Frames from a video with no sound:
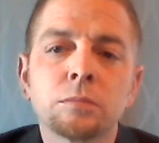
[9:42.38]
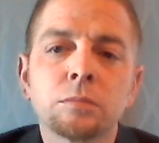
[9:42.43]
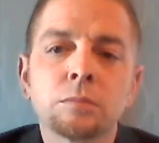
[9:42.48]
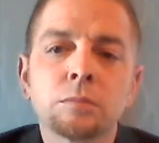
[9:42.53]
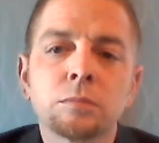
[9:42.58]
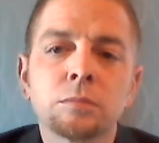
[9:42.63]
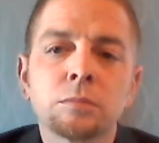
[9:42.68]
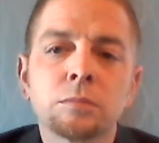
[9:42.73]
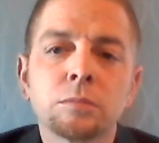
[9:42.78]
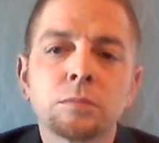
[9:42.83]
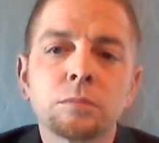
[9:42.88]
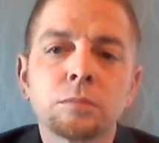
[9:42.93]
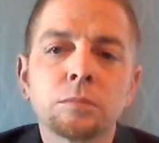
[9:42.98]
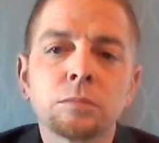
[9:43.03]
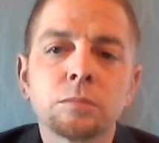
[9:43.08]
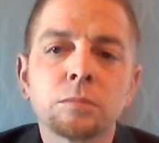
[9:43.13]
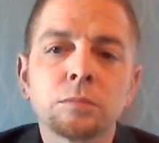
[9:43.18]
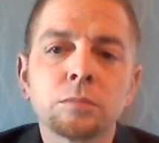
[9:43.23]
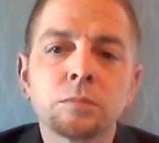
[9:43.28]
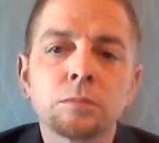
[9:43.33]

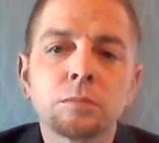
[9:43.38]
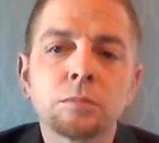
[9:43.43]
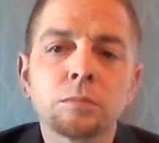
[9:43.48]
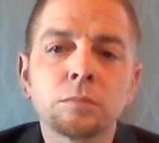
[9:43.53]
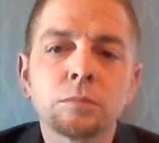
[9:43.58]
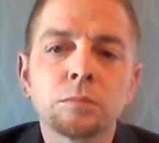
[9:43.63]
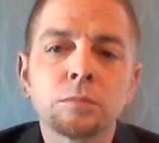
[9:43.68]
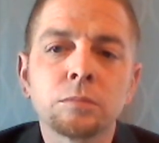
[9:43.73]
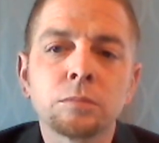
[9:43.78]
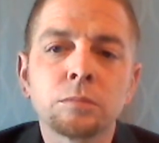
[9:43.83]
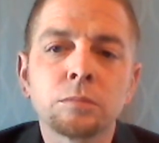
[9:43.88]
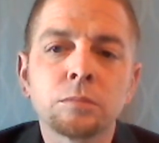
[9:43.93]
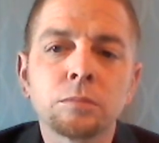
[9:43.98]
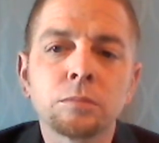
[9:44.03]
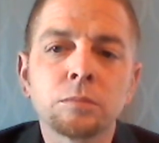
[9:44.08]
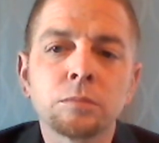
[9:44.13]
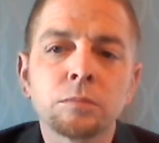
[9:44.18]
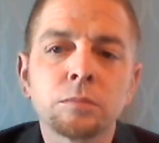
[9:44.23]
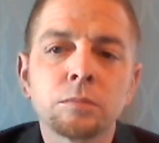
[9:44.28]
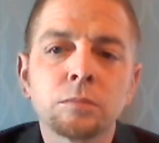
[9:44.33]

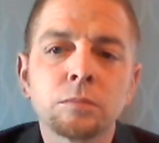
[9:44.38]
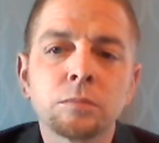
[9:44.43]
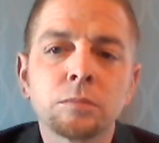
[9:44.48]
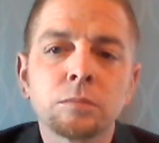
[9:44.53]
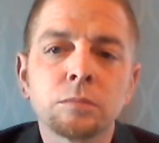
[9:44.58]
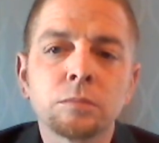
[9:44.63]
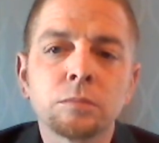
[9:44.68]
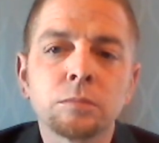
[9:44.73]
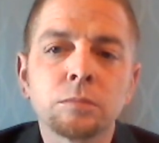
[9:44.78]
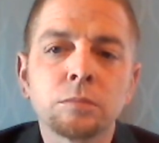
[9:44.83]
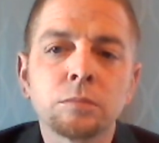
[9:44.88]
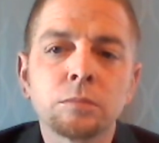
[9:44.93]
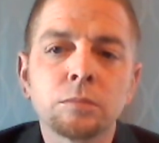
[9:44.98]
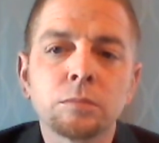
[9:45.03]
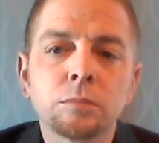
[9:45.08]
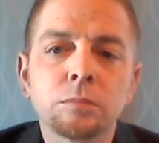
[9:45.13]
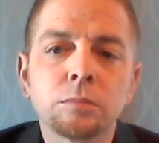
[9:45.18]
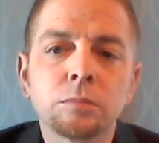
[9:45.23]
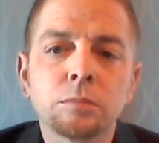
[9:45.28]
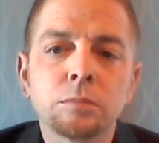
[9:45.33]

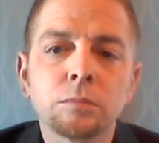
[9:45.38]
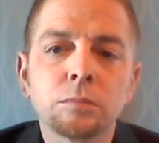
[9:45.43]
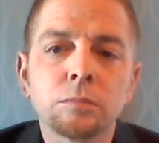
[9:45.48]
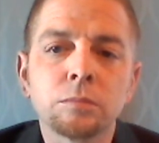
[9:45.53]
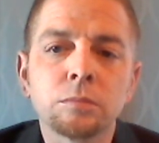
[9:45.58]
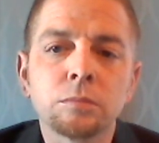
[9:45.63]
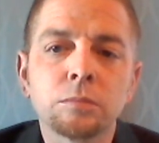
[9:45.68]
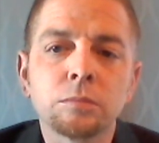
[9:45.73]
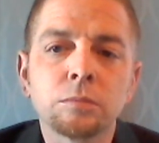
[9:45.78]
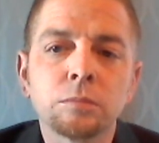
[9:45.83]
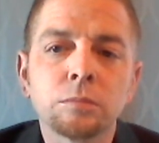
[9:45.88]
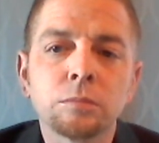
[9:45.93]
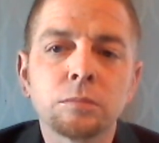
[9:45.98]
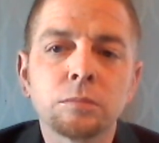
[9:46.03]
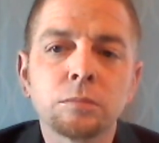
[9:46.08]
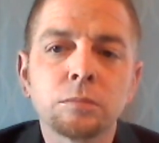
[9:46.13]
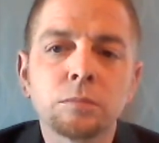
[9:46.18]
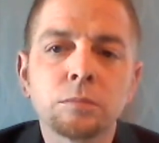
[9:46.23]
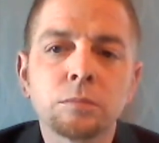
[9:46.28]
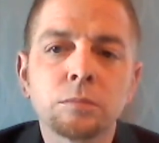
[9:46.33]

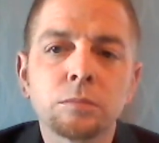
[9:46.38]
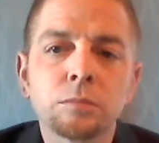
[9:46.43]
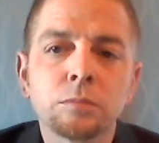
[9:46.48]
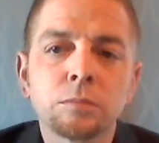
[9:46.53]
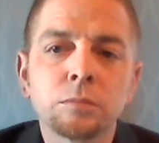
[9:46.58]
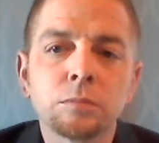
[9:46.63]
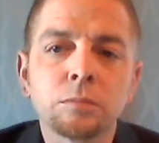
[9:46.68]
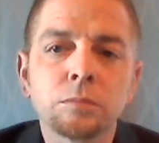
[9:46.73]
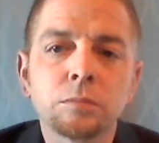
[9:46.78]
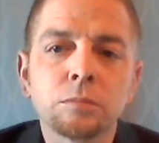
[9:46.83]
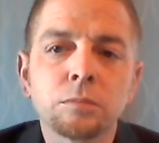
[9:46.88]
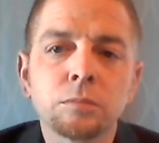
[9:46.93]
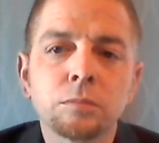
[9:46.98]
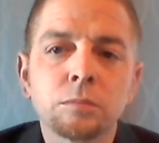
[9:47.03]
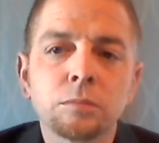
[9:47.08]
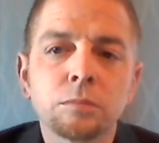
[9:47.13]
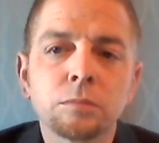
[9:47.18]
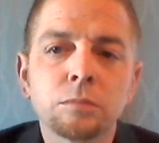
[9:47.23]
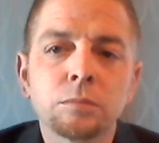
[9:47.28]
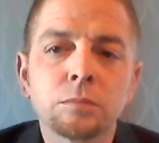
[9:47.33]

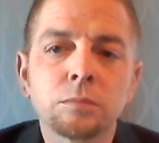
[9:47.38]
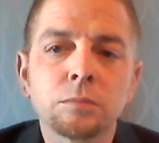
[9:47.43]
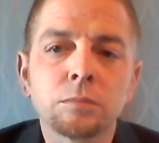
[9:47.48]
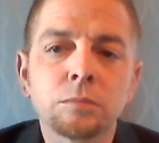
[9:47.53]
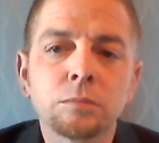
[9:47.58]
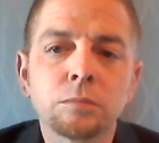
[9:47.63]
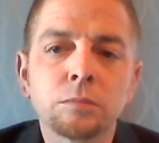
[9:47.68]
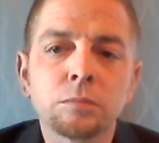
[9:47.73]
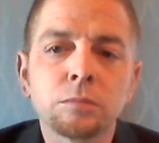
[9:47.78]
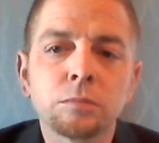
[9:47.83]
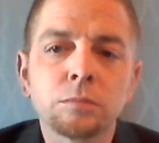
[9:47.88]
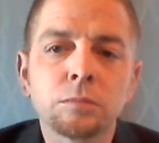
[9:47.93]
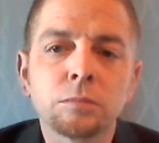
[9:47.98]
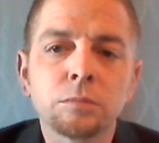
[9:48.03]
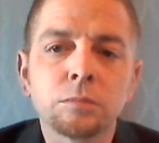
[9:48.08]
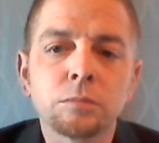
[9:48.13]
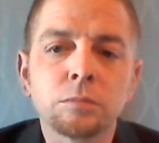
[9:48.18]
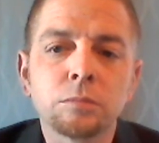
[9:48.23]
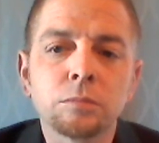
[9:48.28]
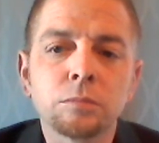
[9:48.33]

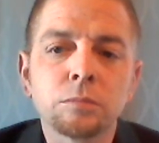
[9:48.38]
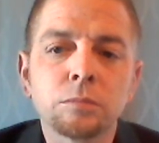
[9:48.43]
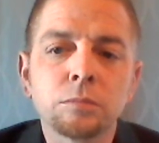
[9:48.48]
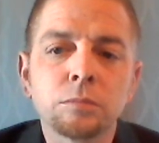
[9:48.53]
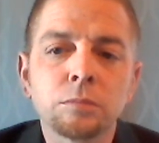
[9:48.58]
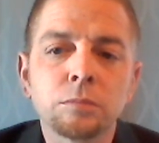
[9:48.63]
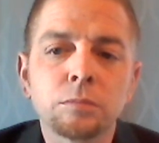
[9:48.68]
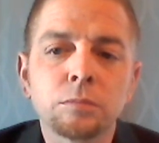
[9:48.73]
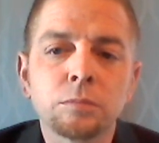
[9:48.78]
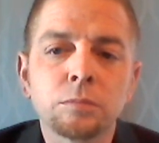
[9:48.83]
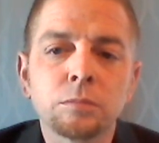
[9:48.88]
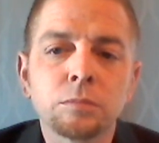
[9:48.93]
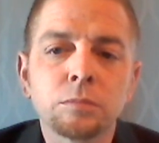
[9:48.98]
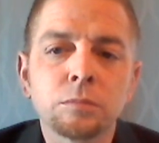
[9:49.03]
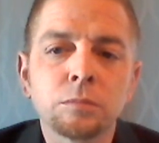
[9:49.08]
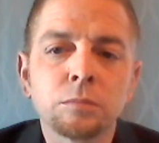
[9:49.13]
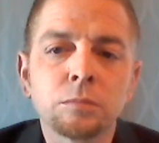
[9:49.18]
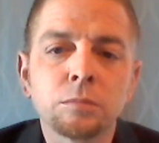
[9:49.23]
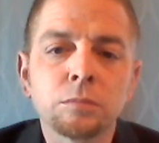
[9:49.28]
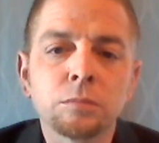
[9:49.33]

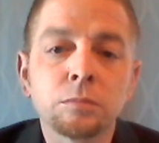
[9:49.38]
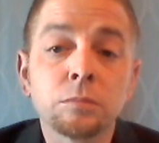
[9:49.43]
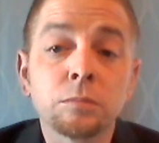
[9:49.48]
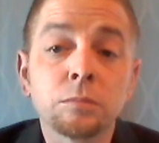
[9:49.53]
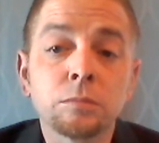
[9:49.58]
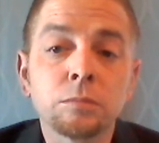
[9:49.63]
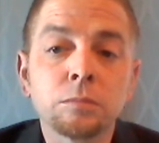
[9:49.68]
(not speaking)